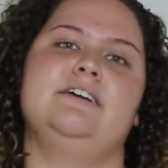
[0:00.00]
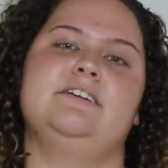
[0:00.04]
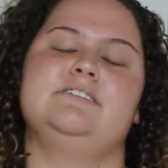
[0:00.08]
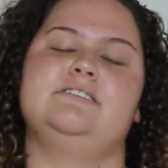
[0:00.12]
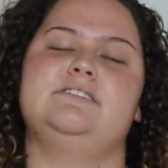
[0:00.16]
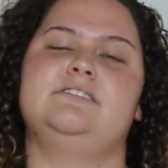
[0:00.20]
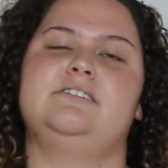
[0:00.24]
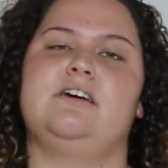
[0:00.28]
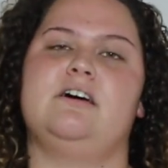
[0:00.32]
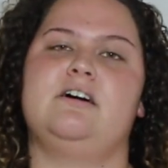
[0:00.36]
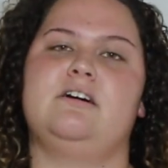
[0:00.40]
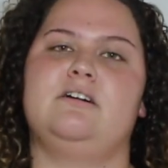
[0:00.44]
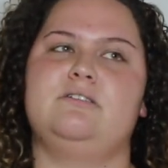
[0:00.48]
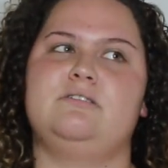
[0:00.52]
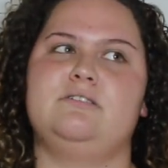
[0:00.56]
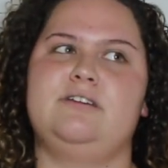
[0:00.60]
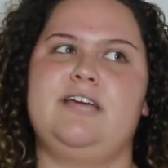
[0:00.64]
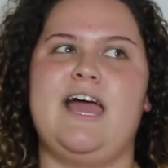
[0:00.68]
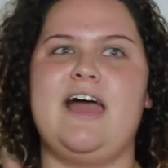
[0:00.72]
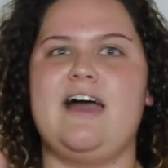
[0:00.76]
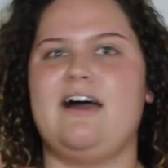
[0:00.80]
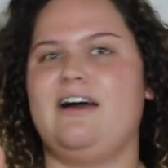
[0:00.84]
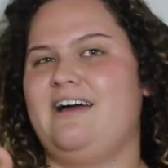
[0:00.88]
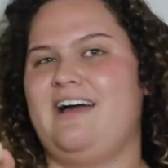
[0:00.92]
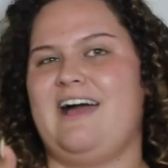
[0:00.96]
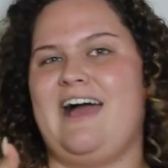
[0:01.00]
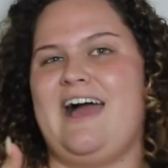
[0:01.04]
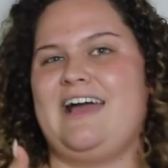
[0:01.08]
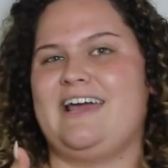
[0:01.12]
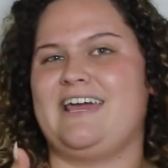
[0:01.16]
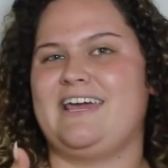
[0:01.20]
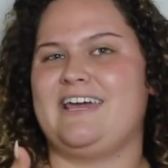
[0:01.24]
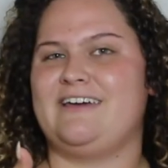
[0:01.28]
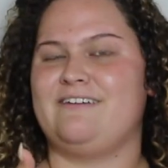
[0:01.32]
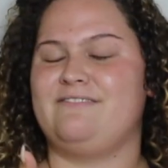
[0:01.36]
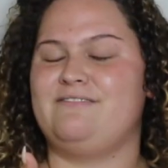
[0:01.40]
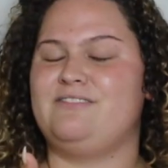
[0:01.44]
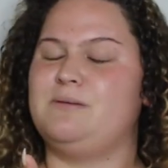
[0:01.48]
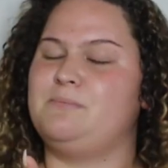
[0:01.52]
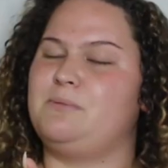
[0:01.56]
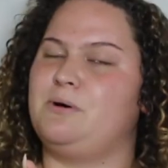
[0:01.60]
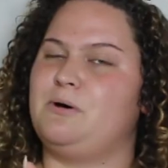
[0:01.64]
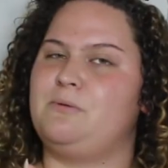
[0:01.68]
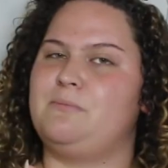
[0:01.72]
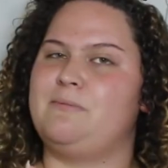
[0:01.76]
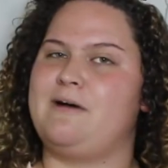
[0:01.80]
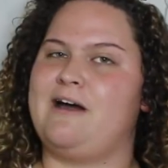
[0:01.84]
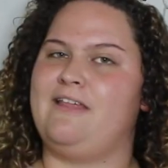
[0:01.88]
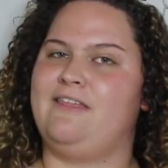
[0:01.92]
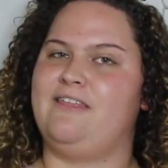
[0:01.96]
So yeah, I give the
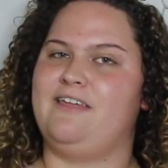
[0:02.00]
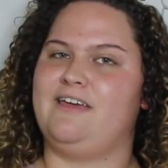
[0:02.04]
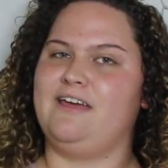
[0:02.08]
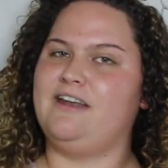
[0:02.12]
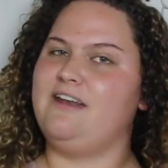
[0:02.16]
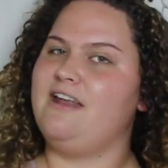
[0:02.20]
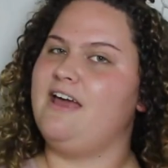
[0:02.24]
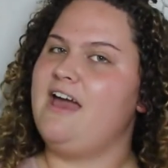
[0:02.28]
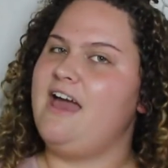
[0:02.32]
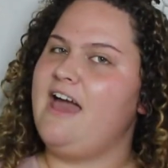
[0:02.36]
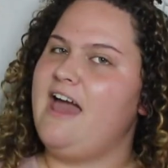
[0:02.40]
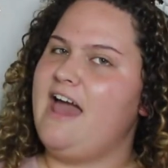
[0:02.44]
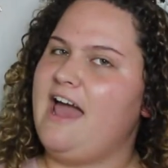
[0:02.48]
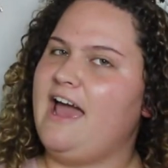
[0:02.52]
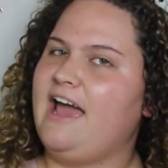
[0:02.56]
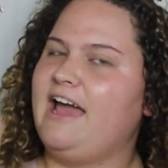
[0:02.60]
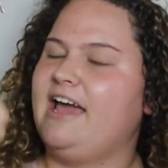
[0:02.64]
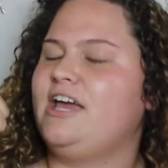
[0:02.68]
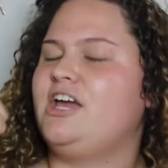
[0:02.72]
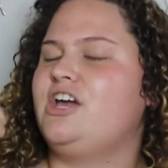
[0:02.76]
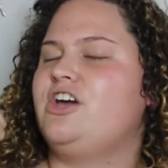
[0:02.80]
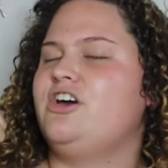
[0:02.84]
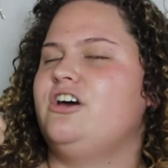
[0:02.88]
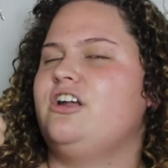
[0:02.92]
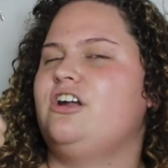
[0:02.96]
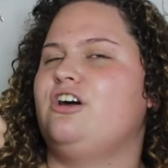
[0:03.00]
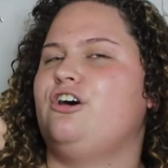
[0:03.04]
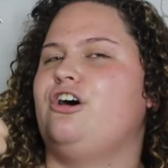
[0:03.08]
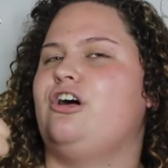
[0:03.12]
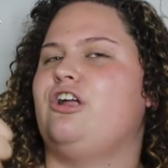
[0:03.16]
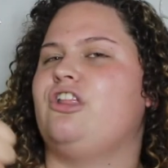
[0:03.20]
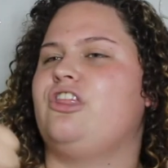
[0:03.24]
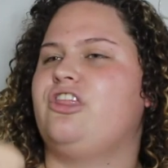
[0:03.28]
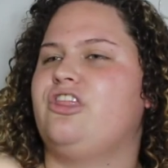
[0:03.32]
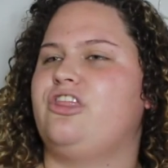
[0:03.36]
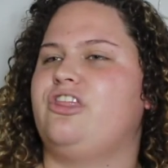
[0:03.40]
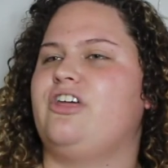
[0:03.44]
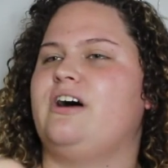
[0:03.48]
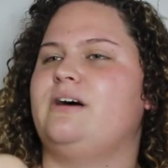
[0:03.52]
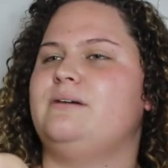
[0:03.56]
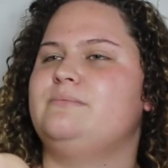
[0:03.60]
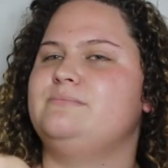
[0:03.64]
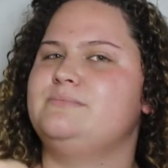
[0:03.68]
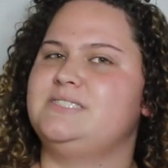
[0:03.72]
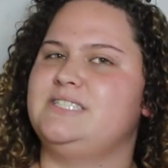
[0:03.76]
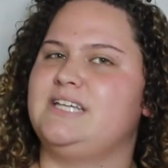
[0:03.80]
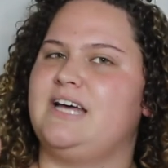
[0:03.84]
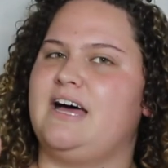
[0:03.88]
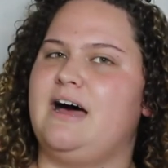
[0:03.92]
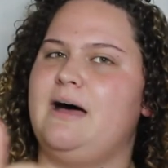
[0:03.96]
bowl method a good old
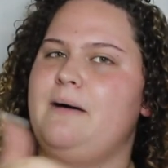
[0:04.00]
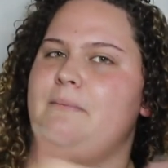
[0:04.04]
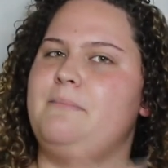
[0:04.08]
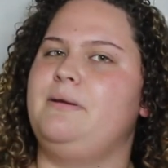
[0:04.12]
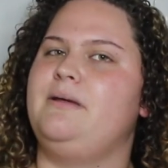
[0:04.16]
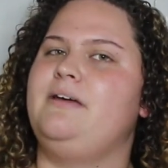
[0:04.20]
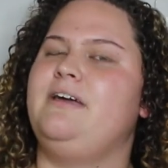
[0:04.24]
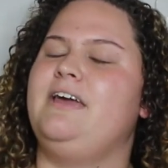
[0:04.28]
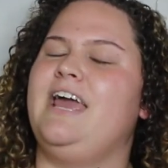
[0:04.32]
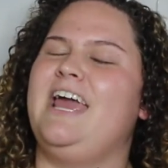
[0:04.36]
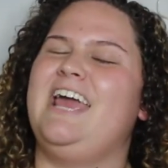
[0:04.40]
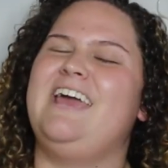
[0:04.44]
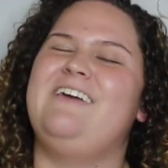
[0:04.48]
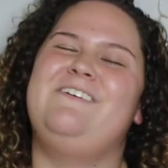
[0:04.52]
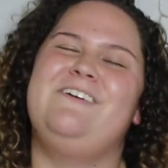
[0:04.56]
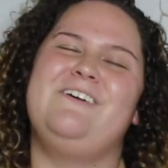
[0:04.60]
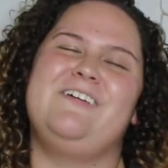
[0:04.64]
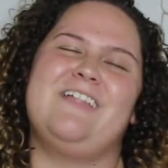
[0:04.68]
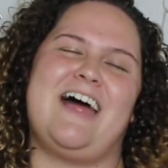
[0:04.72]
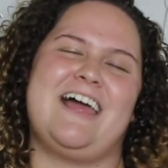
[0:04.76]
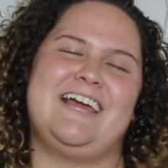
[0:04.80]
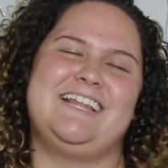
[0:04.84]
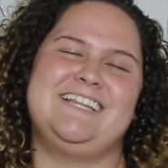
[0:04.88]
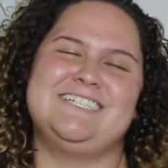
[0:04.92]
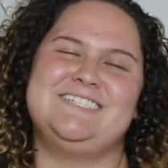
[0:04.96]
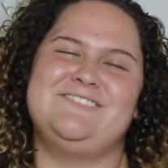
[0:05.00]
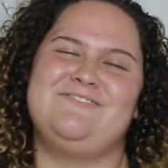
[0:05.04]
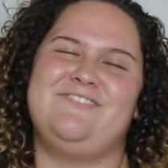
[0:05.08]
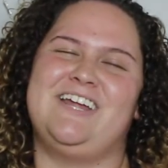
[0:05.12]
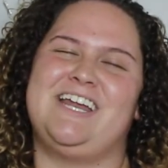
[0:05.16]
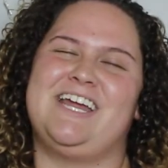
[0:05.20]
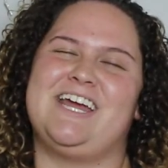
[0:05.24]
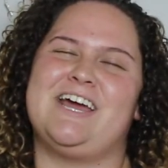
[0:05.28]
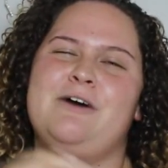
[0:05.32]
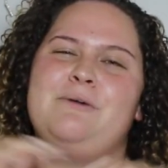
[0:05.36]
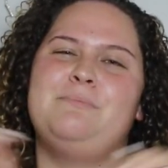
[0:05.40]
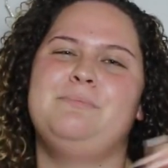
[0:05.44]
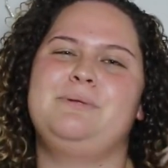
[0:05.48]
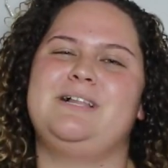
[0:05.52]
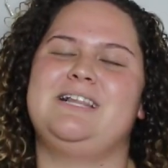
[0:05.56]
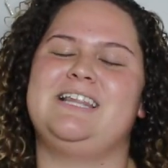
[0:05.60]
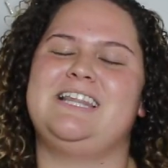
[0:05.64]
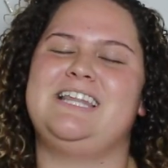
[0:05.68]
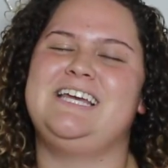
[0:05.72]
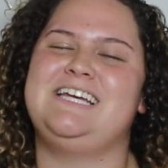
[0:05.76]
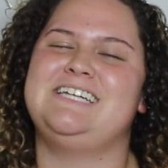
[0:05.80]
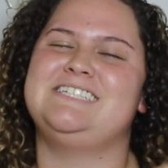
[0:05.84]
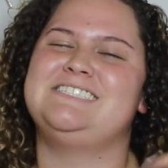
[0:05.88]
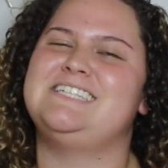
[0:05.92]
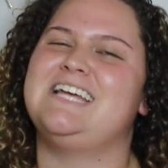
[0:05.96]
thumbs up. If you like this video,
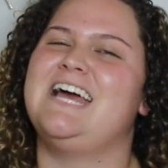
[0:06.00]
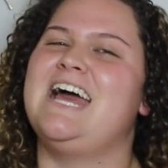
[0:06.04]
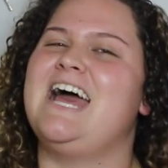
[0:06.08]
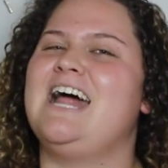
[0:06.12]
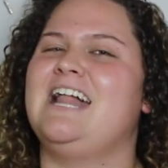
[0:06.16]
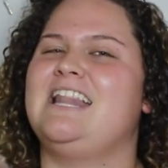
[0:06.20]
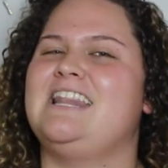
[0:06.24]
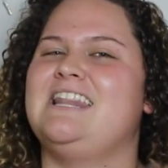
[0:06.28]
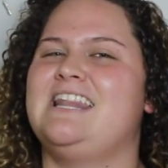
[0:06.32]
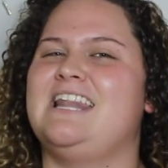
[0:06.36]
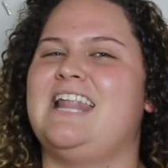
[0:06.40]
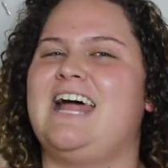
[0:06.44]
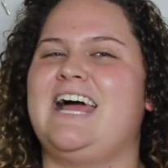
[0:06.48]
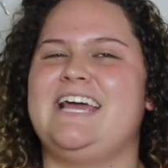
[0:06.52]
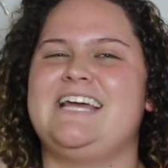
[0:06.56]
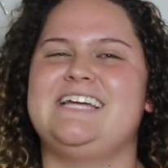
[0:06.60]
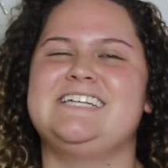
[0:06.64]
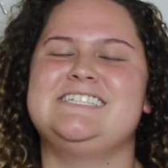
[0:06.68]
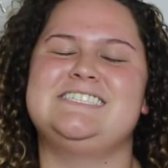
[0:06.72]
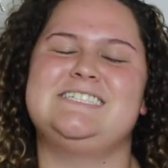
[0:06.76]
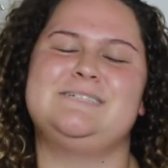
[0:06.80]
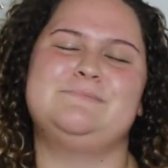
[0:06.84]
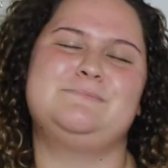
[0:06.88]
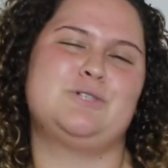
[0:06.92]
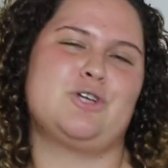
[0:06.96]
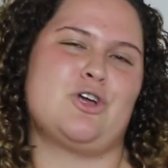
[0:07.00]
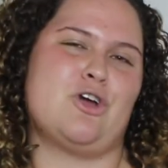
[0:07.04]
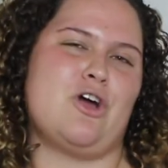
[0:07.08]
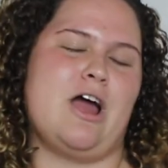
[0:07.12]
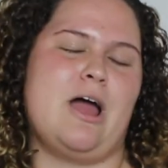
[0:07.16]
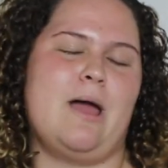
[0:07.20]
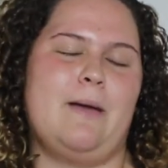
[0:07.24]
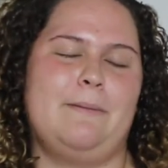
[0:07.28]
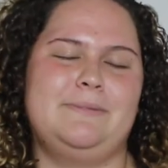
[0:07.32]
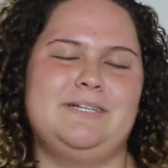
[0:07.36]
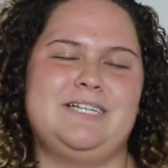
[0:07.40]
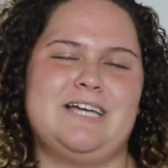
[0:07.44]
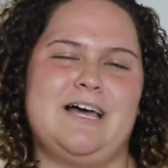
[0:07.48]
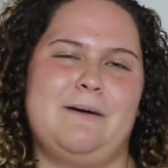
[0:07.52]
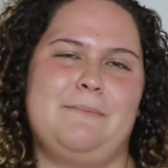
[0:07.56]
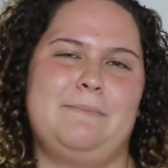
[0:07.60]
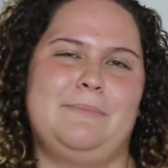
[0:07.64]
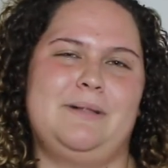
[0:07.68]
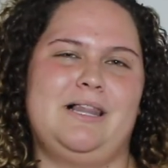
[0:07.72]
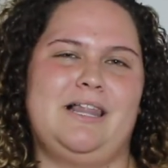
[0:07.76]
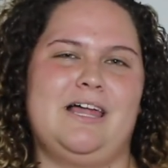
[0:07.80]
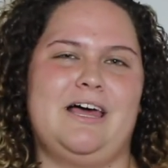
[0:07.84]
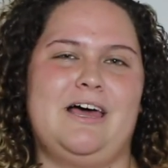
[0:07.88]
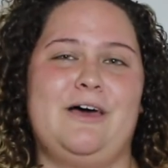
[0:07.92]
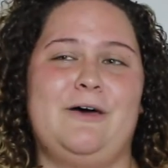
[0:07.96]
please like and subscribe down
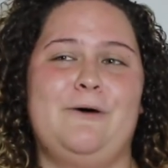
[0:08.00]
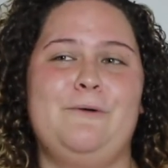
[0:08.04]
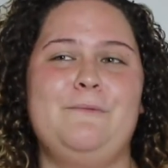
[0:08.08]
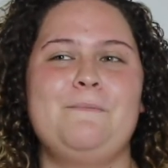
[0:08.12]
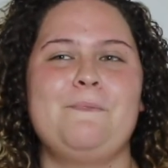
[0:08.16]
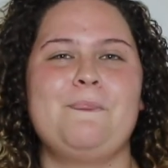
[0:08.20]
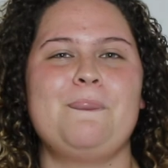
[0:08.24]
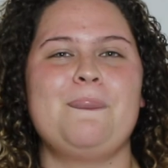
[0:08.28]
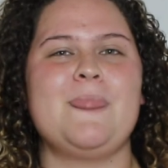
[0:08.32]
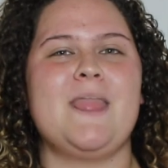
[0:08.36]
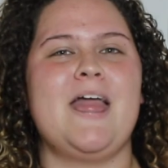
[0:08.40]
below.